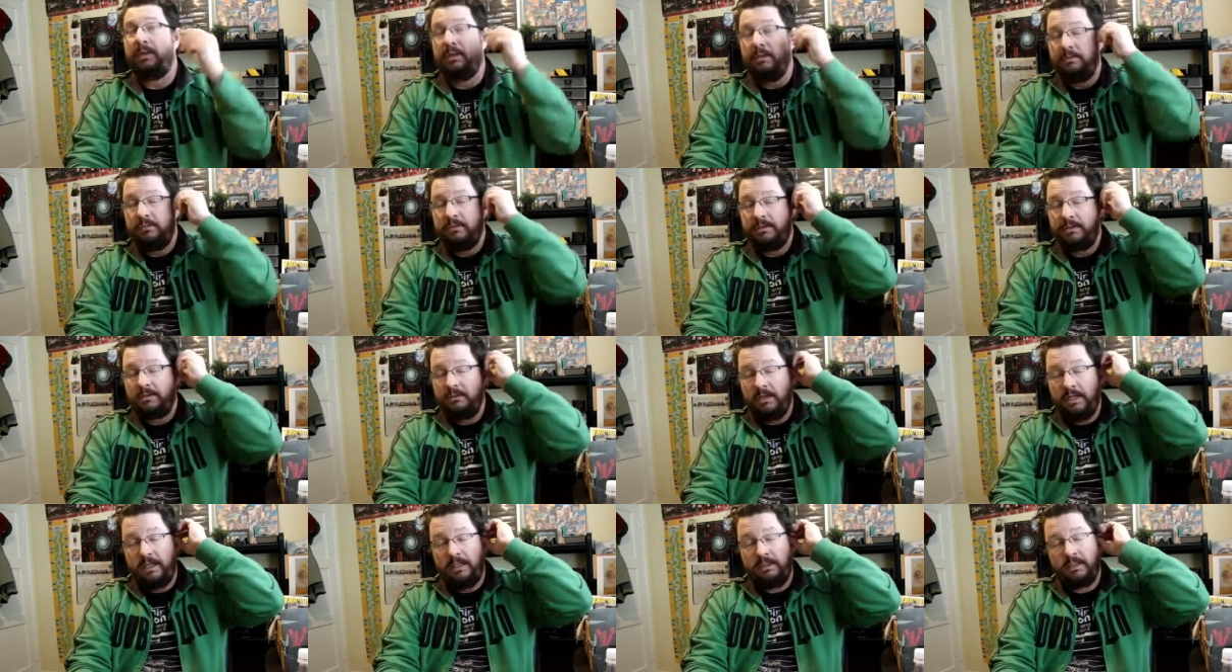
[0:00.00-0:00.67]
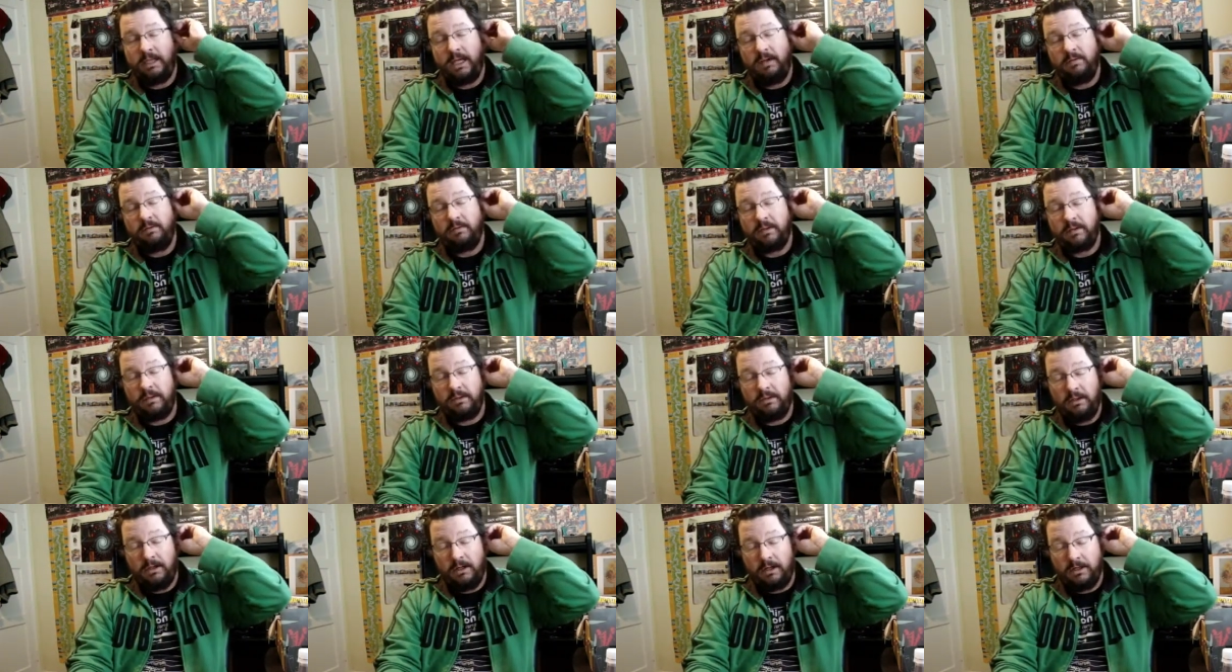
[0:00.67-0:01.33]
which you hate to have an
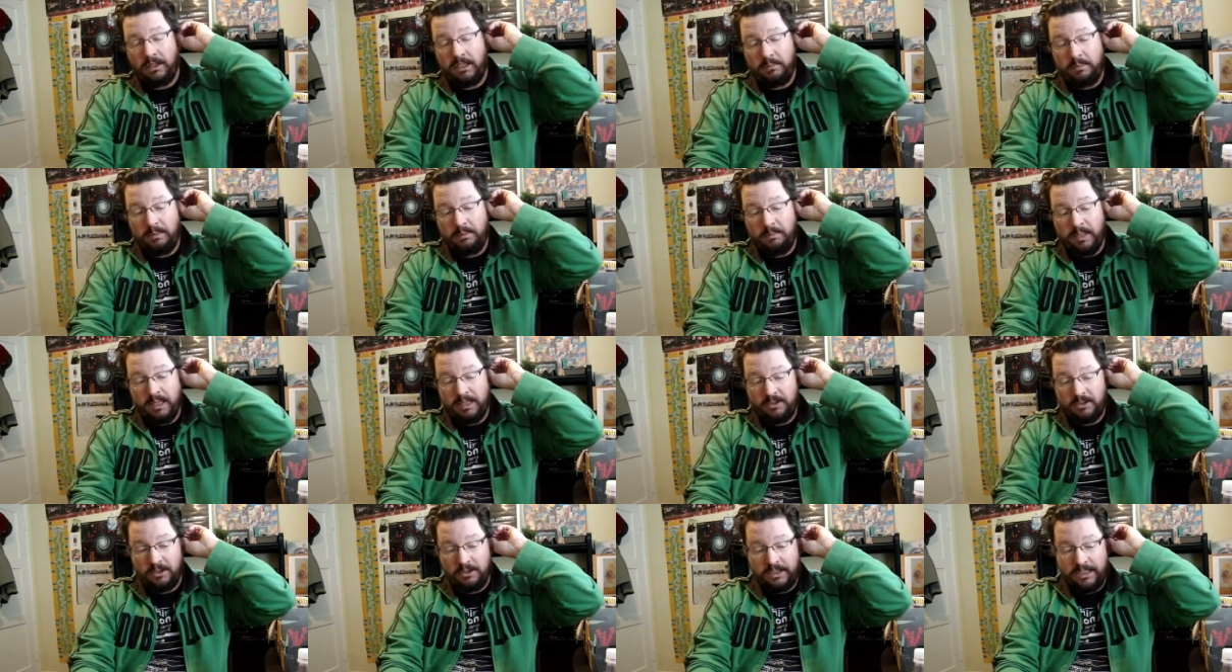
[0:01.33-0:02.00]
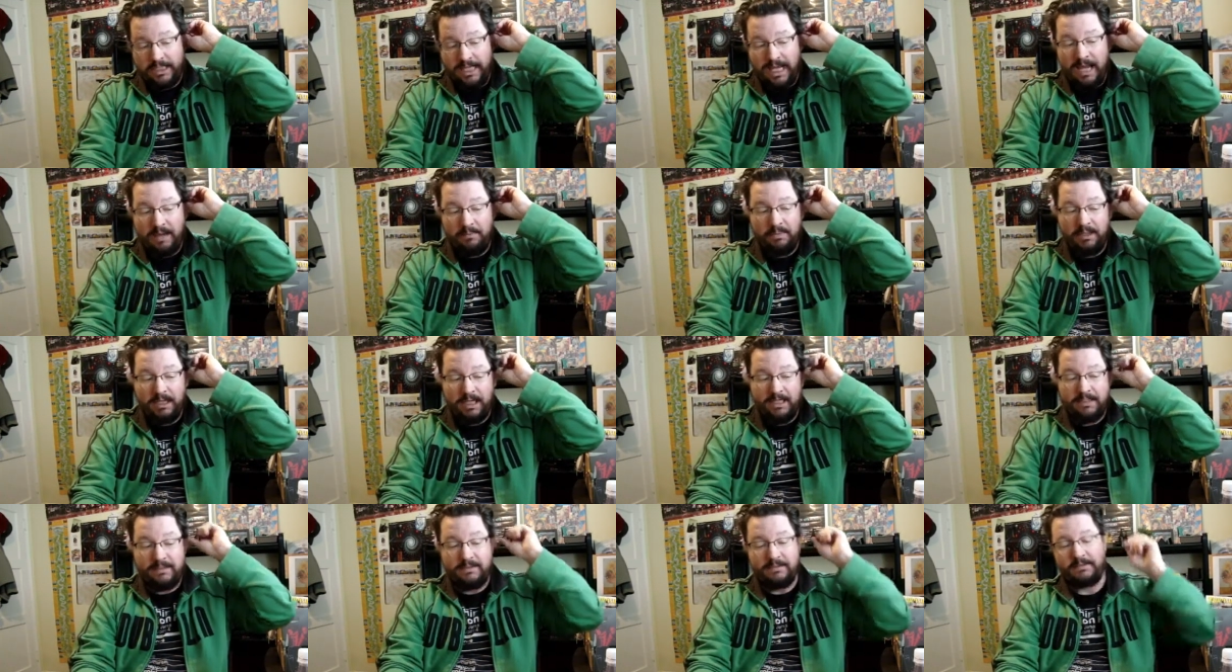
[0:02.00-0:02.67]
argument based on the yeah,
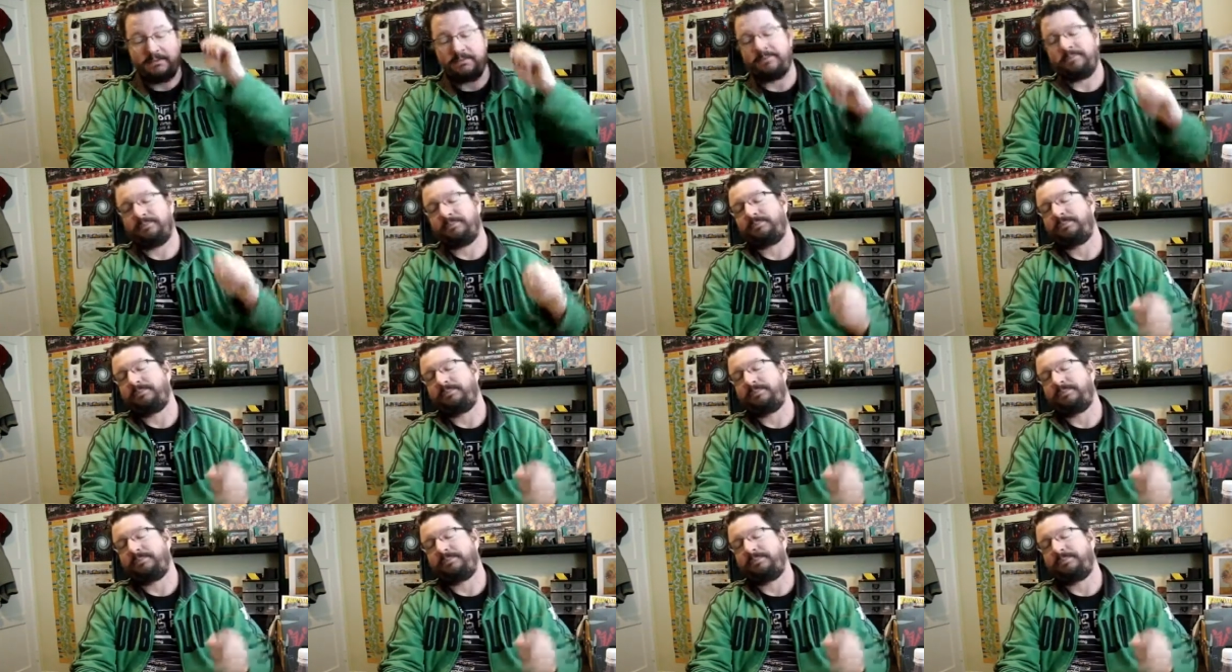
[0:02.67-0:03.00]
buts.